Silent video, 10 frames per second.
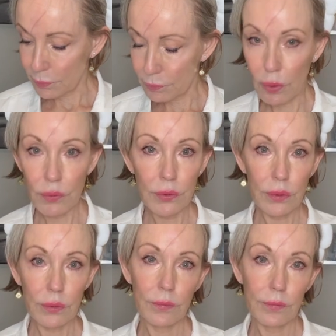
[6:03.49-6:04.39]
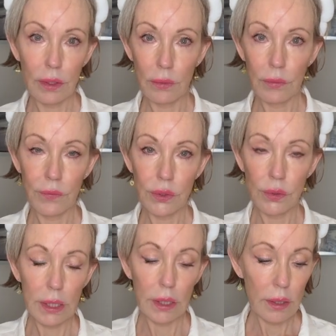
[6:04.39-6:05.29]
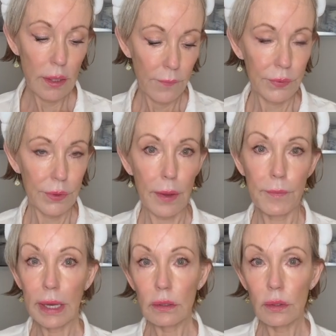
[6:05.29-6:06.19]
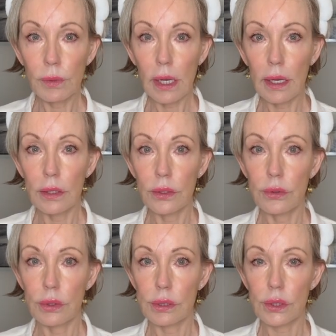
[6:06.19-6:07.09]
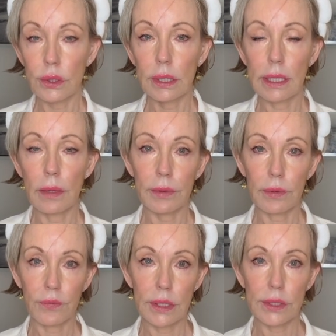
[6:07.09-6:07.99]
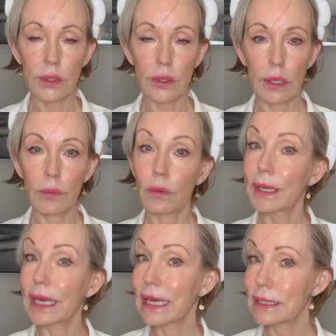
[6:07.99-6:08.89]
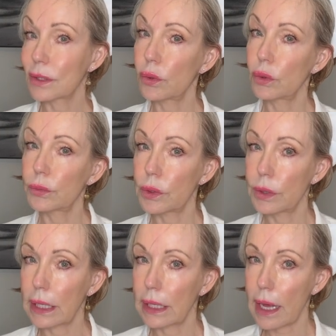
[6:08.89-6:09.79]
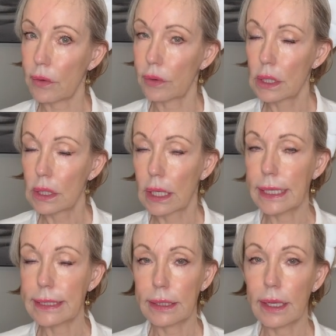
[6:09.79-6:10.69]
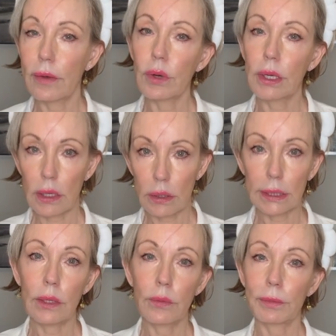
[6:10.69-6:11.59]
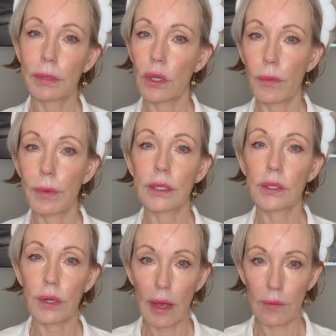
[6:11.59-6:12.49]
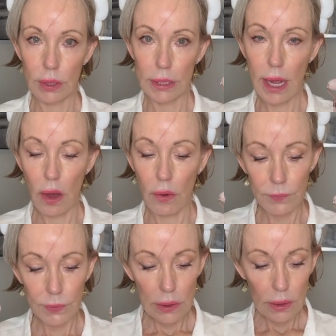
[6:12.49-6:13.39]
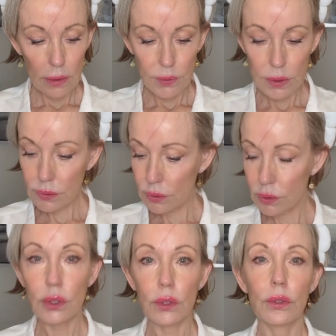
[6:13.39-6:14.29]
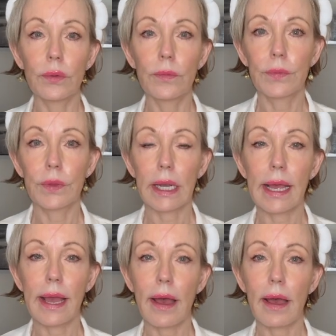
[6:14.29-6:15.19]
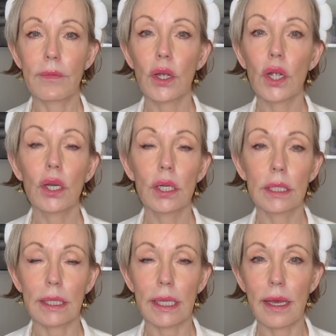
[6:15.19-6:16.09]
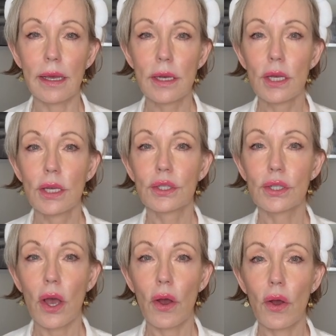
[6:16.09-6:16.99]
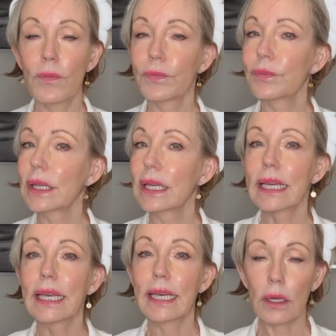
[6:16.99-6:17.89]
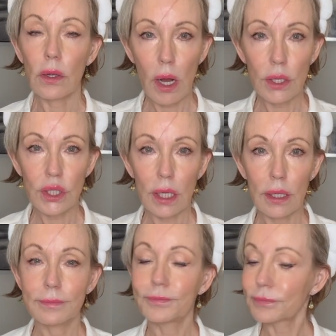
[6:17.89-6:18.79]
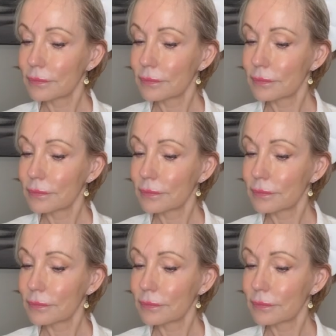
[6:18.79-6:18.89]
keep both in the refrigerator. The metal one you can certainly keep in the freezer, and it will be ice cold when you get it out. I did have one now. I'll link one below, but I don't have one now. These are the two that I have currently. So get a gua sha,